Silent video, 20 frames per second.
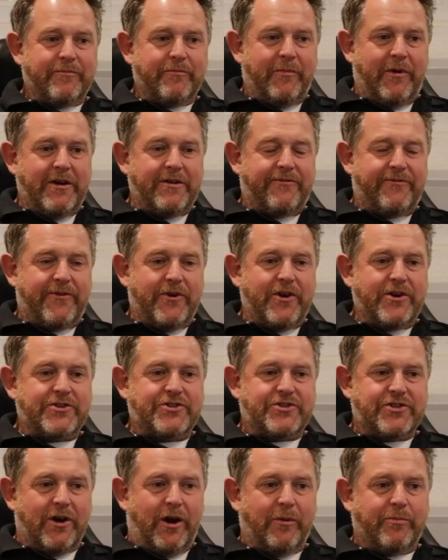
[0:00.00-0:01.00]
My
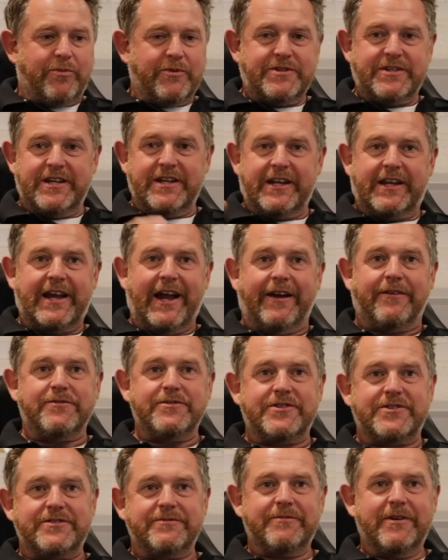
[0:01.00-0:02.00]
first job was in
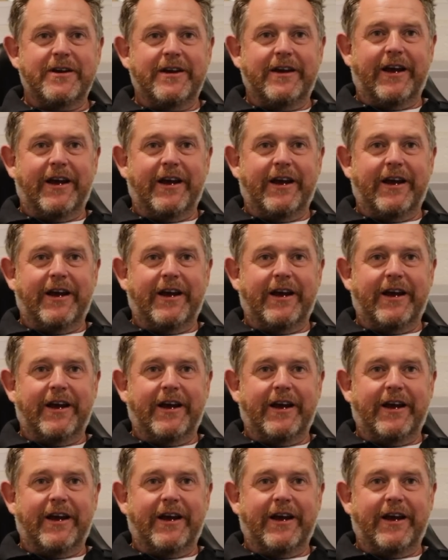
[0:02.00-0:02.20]
accounts,